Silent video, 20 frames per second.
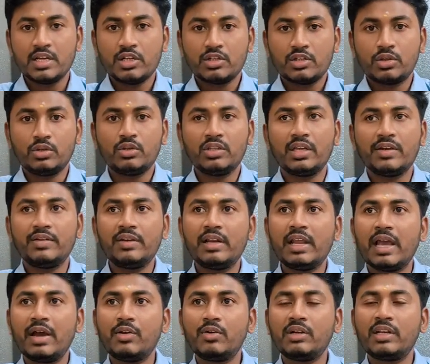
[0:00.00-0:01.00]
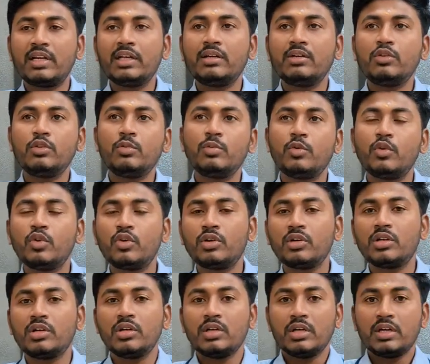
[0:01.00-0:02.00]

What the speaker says: So they will have 10 to more.